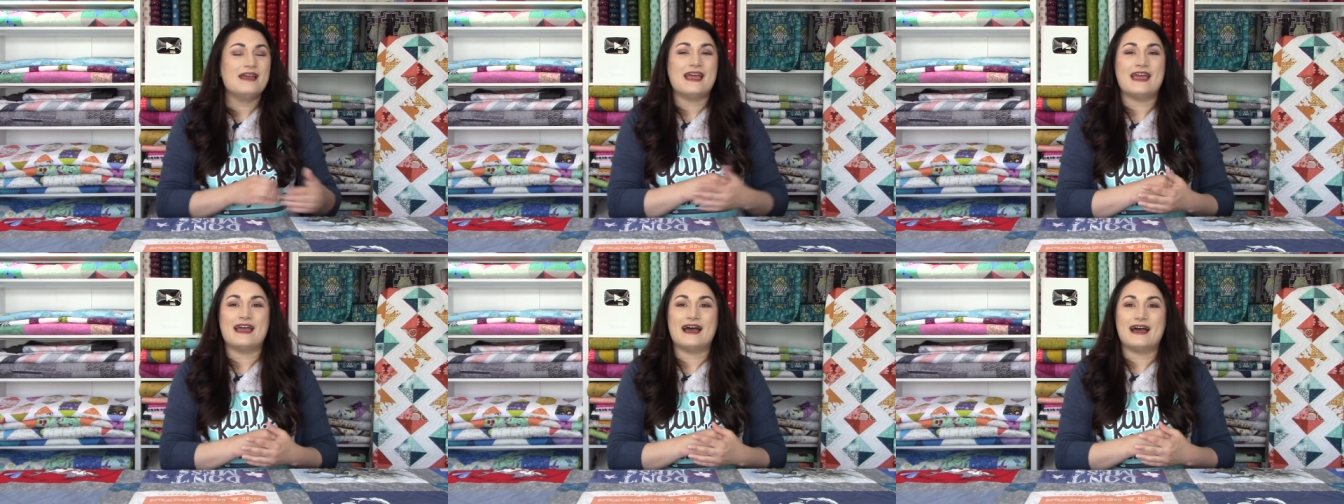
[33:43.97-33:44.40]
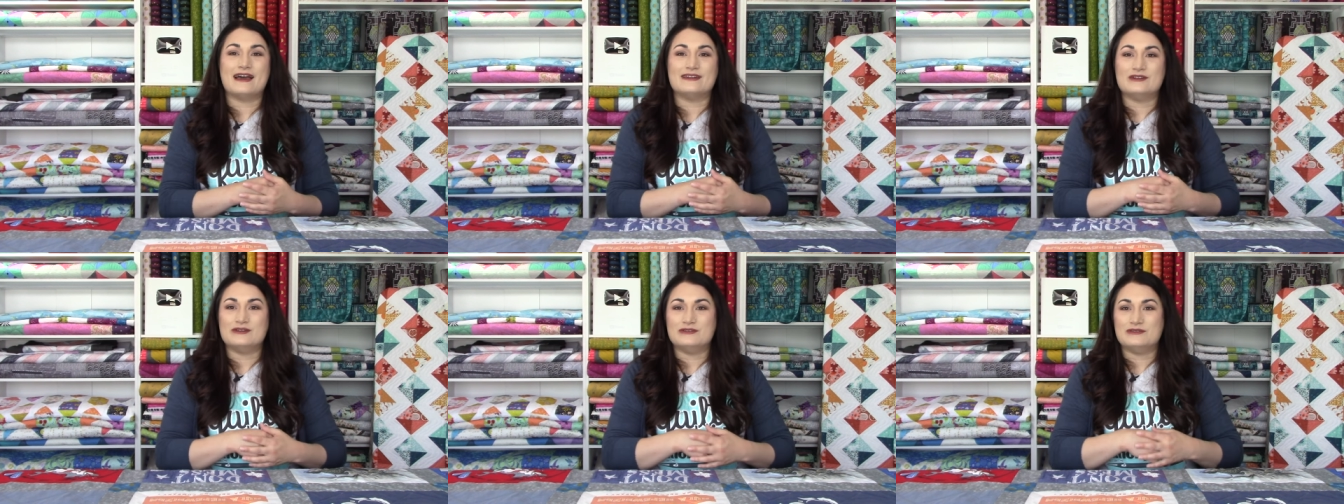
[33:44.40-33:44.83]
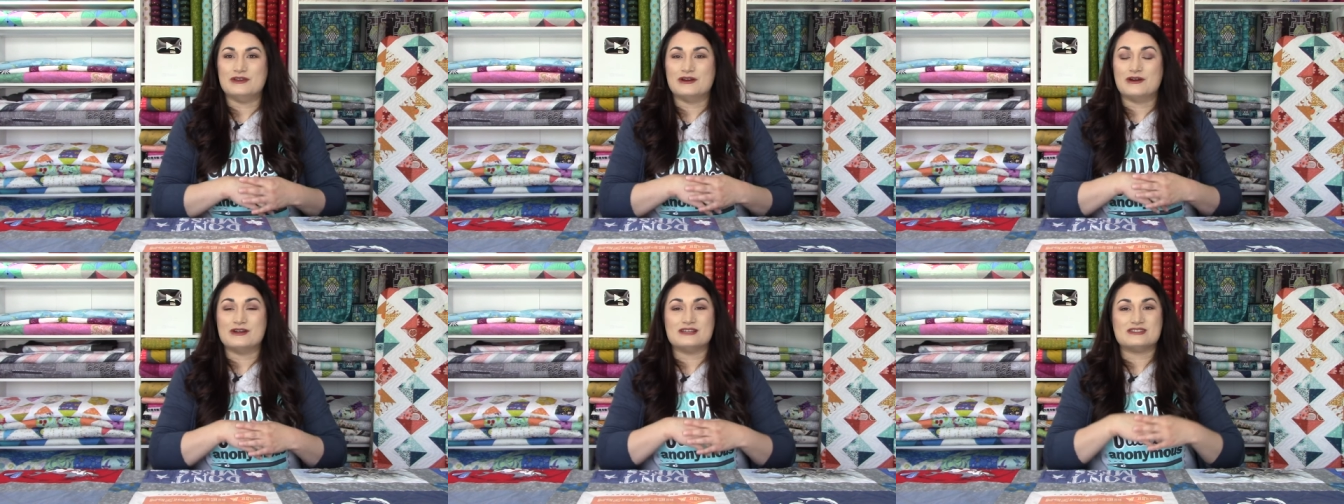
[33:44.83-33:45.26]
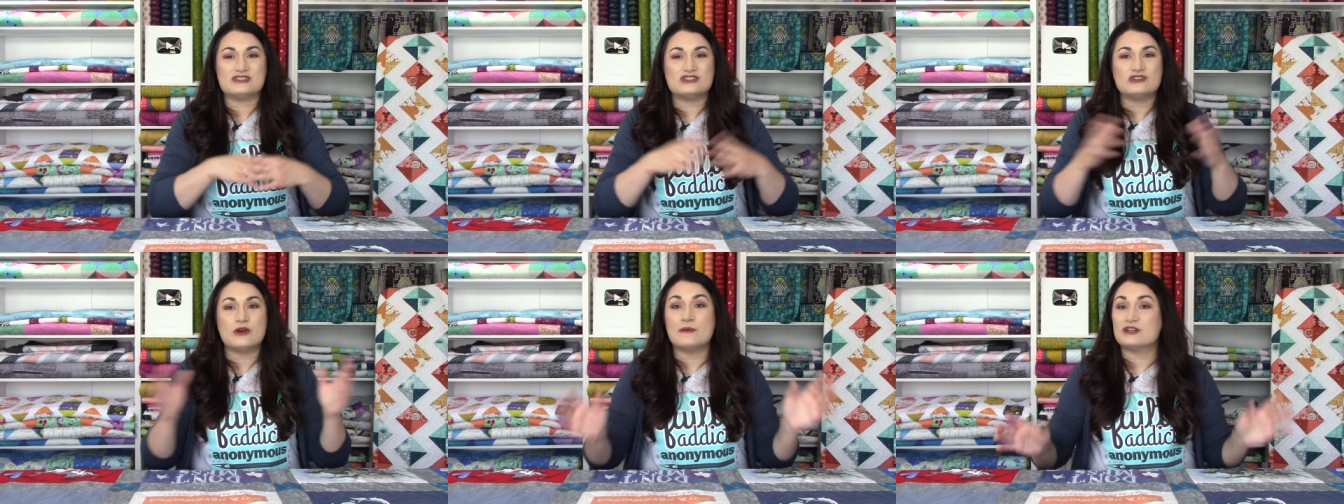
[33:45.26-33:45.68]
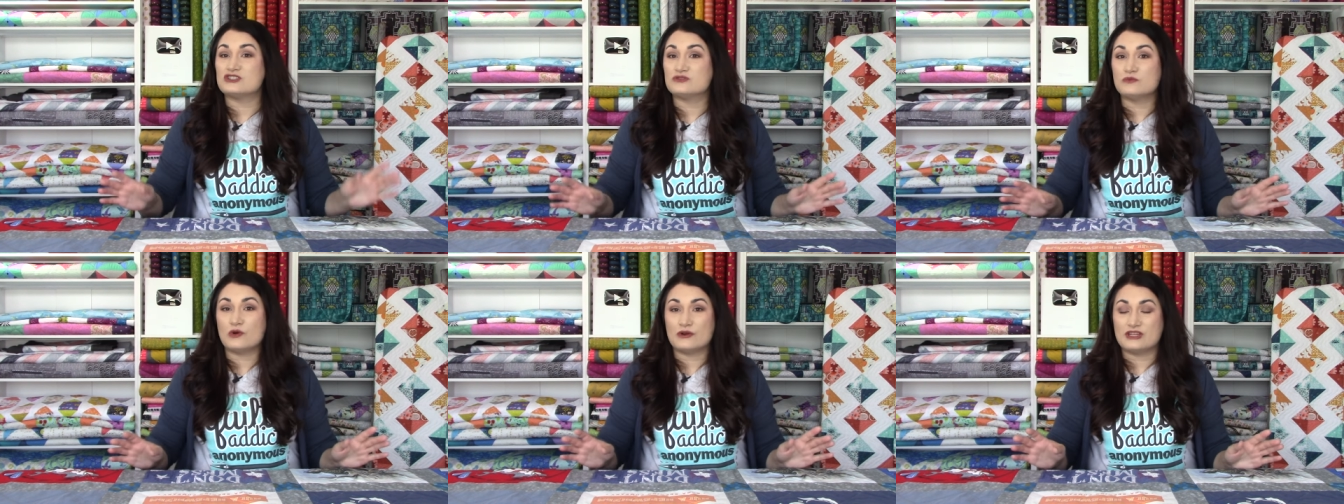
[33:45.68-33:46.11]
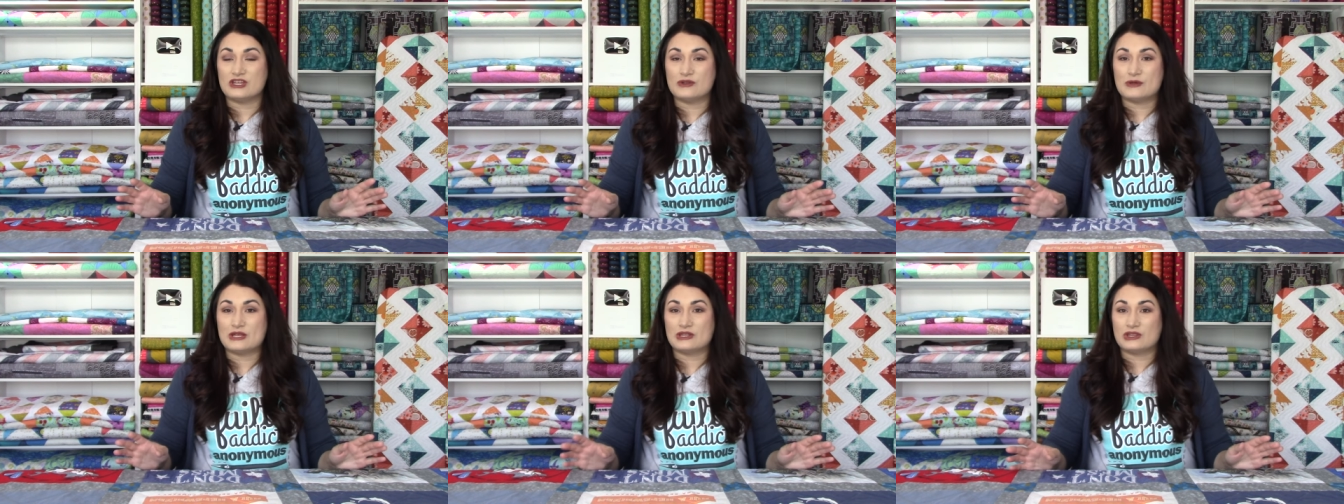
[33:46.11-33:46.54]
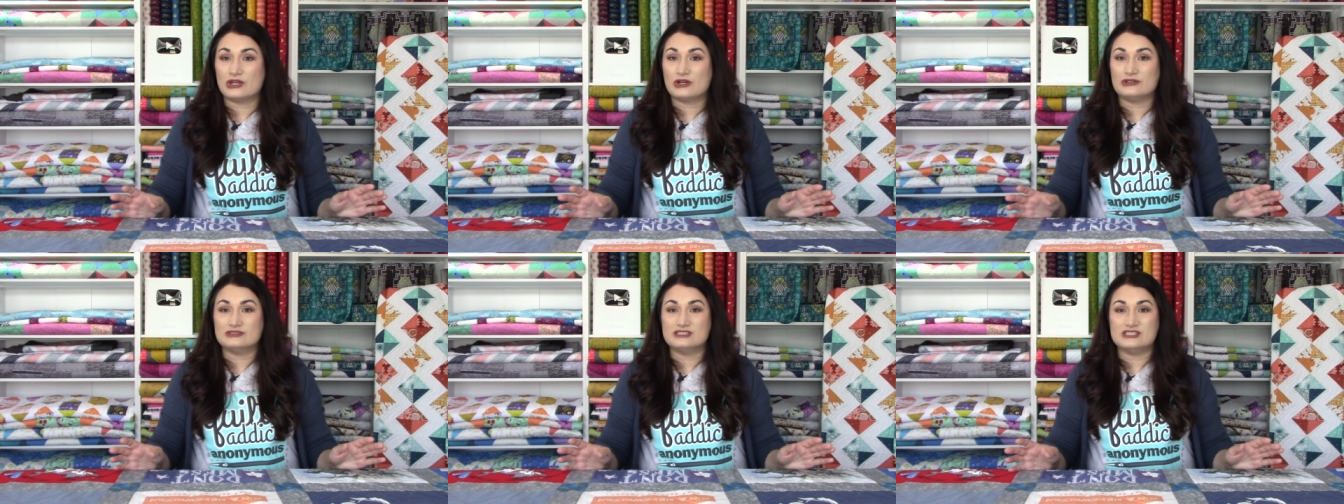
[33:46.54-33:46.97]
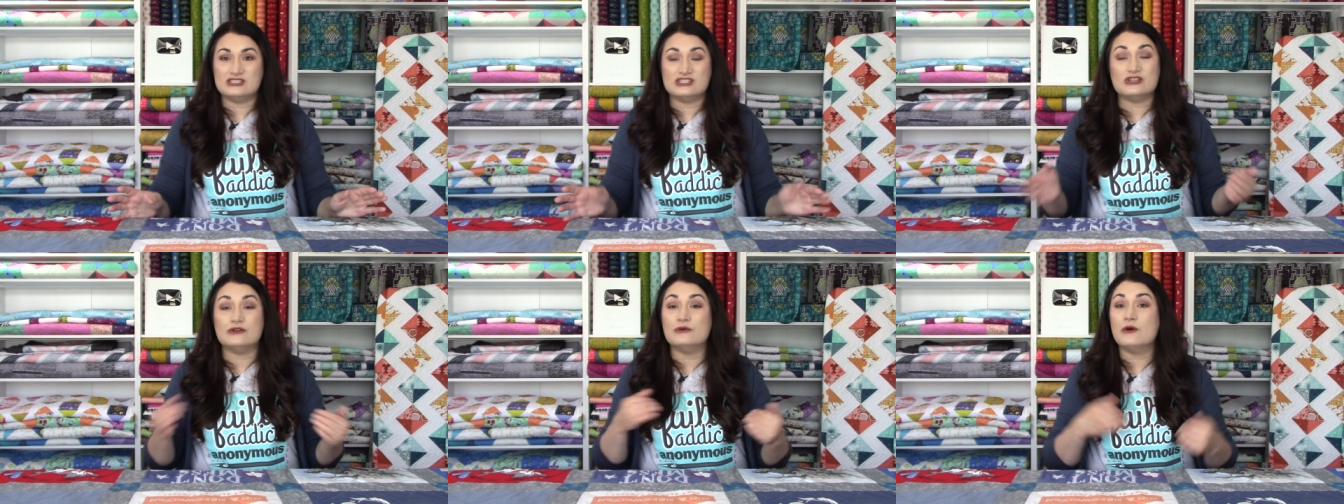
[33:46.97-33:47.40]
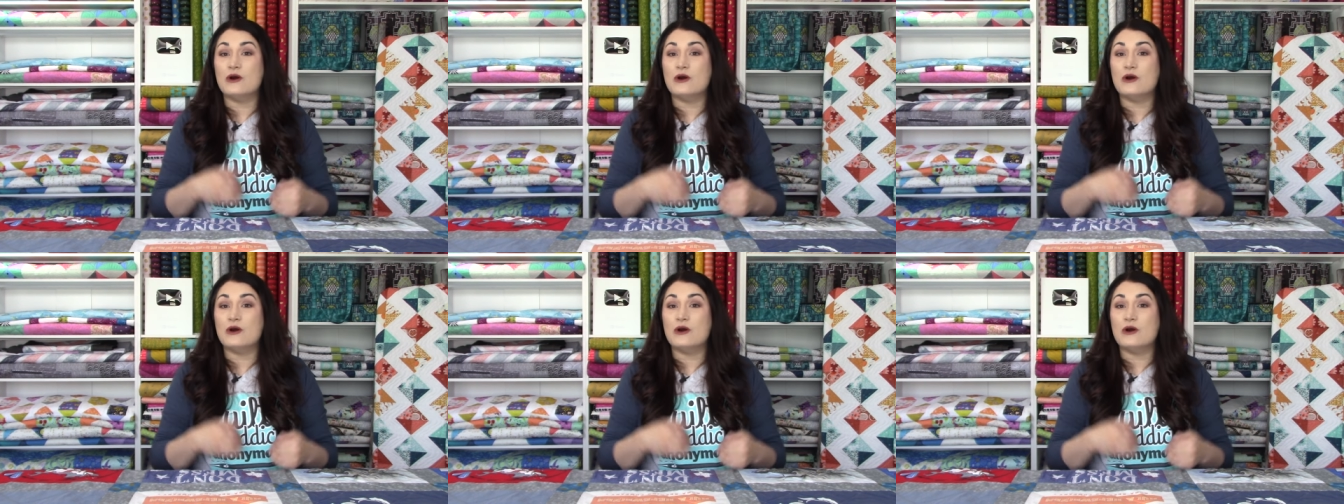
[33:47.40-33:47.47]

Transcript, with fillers: And there is so much more that you can learn to do